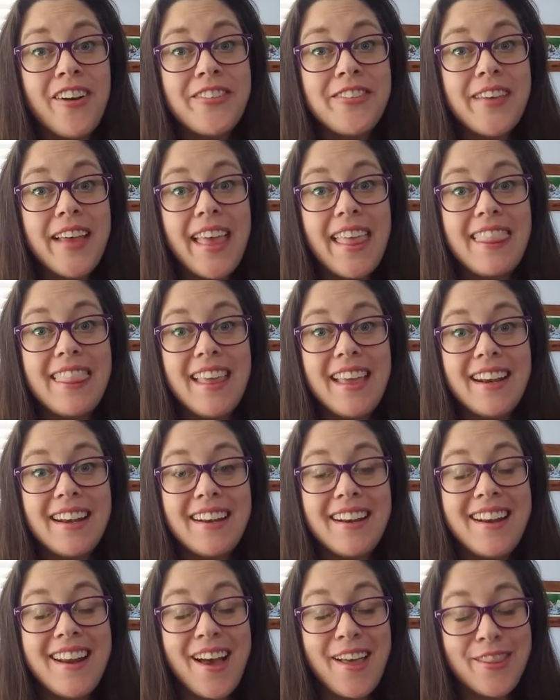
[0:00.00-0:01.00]
and then
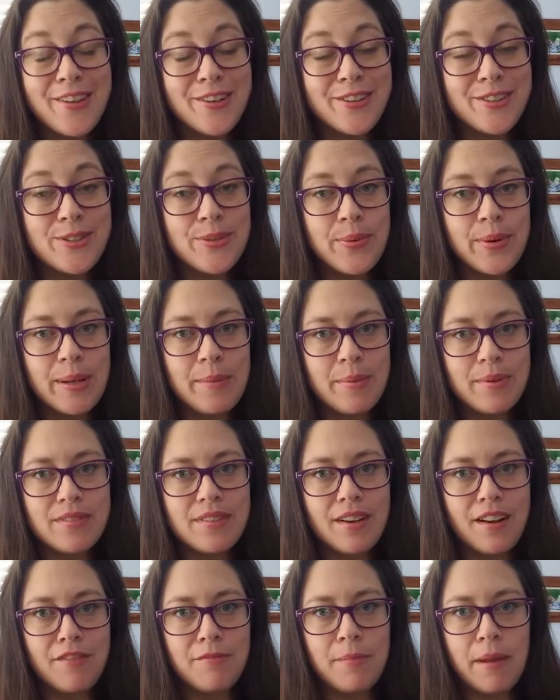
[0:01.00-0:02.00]
another 20% off
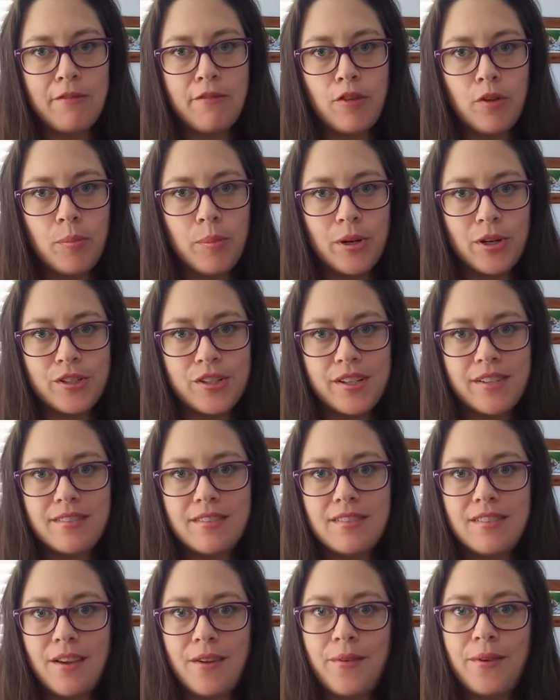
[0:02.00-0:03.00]
my full purchase.
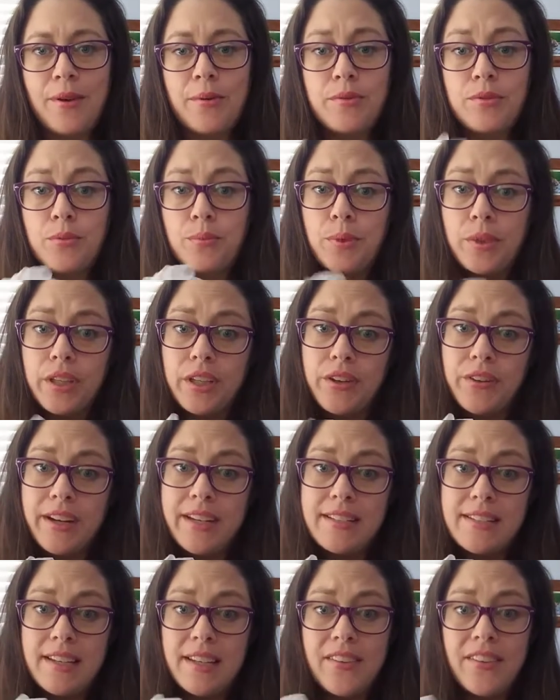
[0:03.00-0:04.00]
So it was a really great
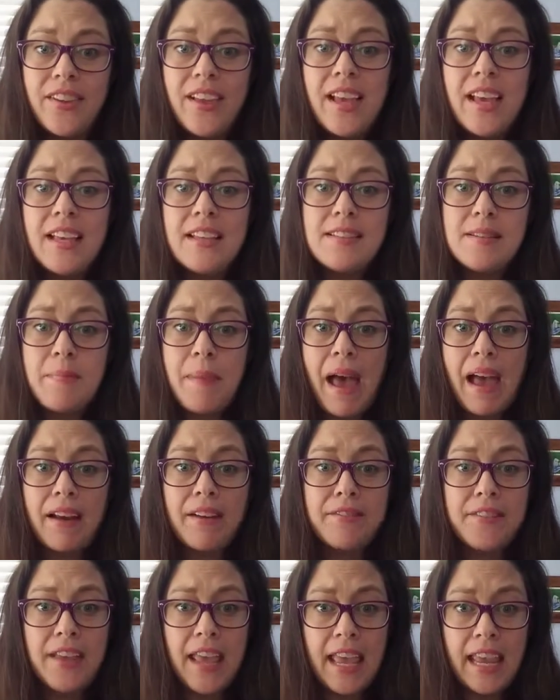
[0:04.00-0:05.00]
deal. It's a bag of
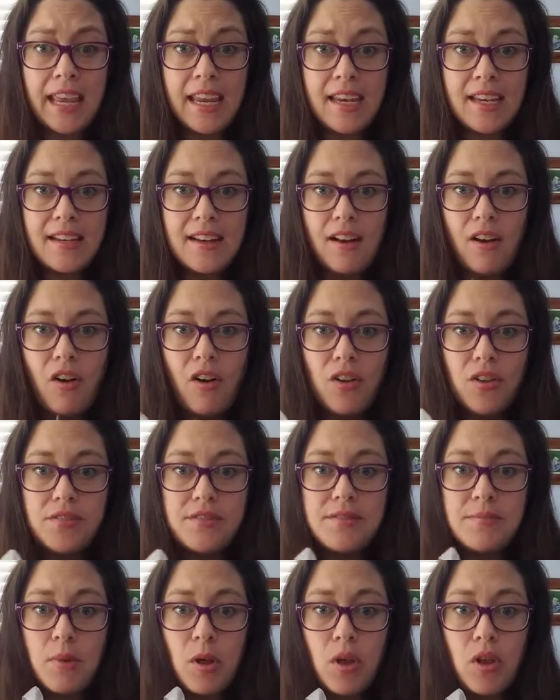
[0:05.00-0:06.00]
8, all
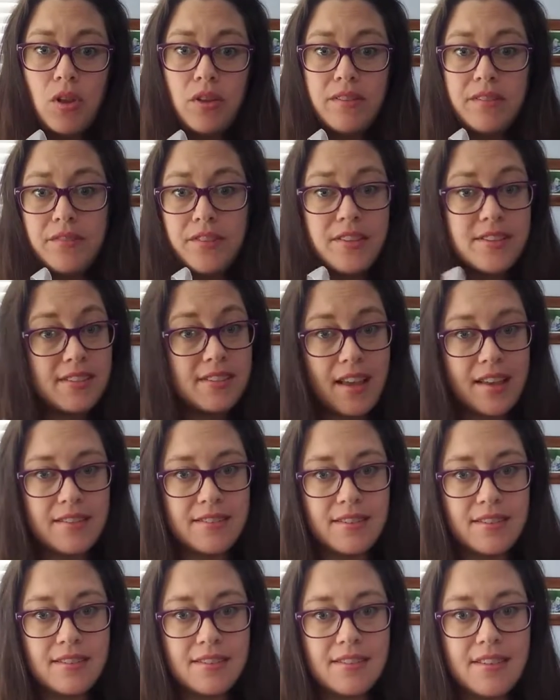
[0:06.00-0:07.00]
small, different
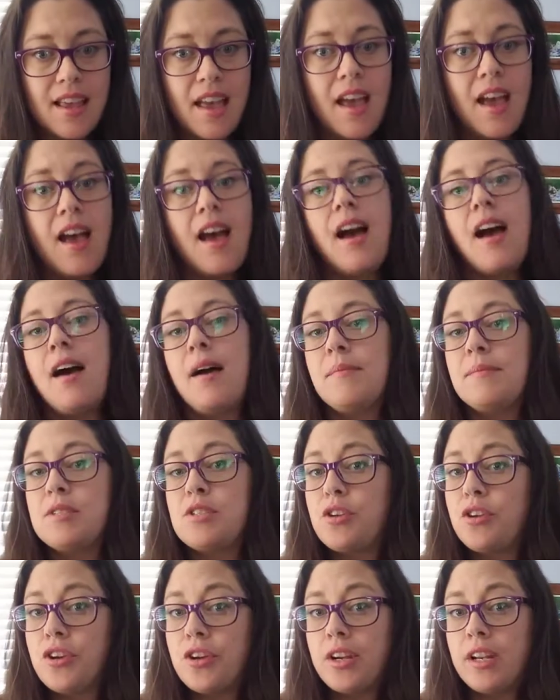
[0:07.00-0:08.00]
sizes. So
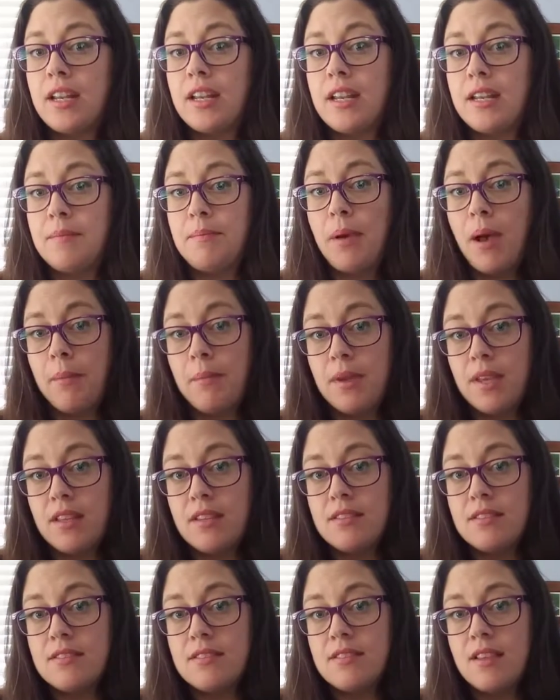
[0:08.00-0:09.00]
you're going to need
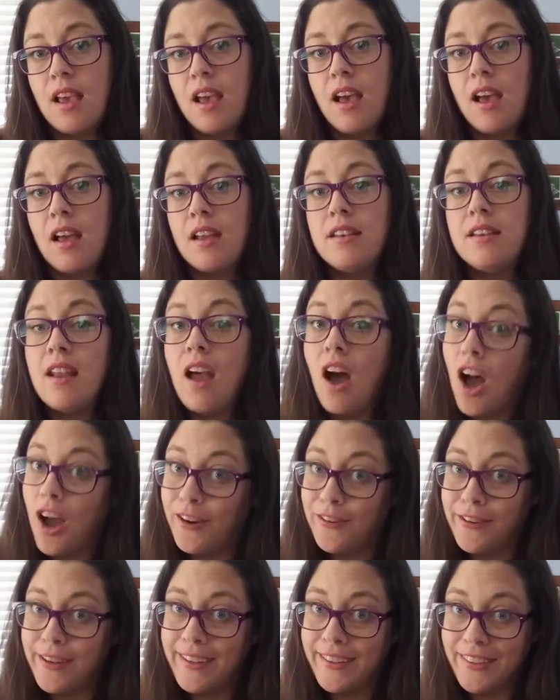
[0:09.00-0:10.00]
pumpkins, not
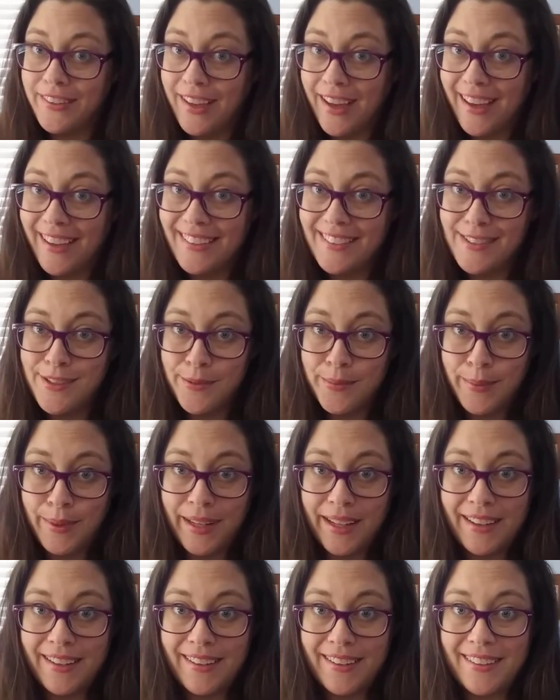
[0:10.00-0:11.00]
real guys. You're going
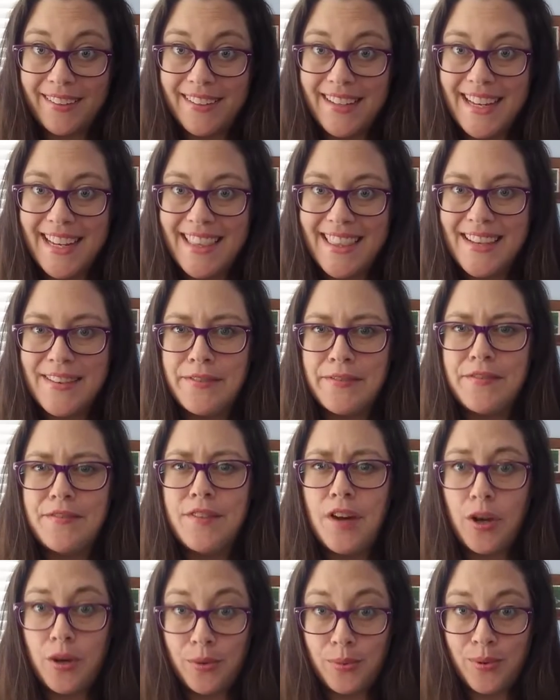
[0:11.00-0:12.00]
to need the
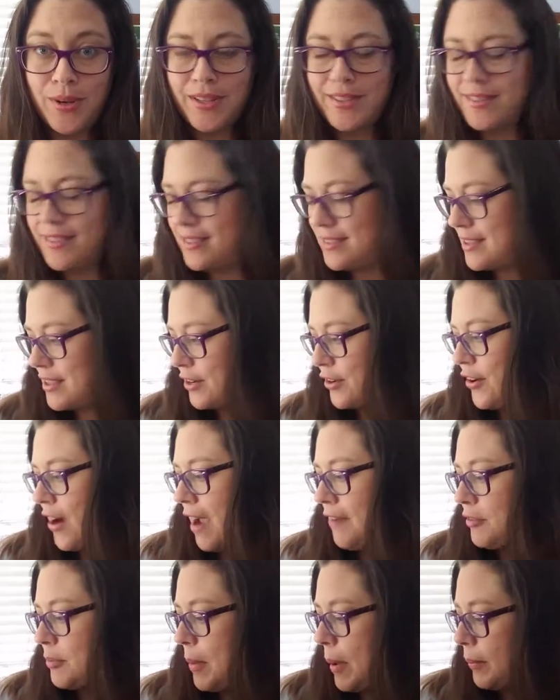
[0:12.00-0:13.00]
faux ones, the
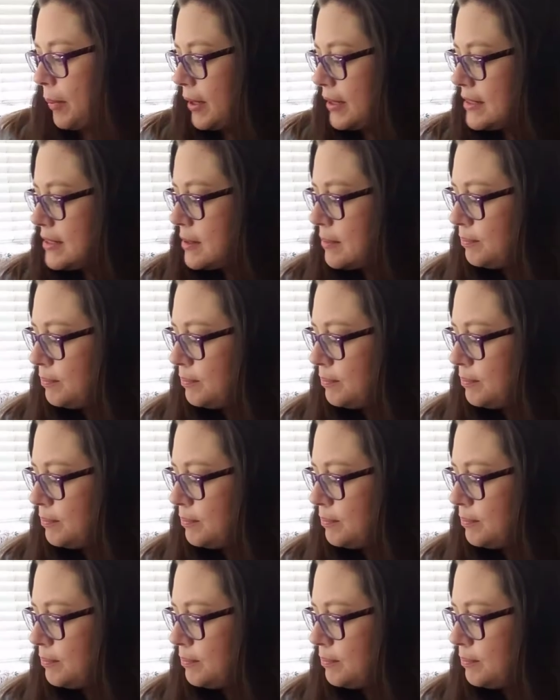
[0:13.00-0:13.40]
craft pumpkins.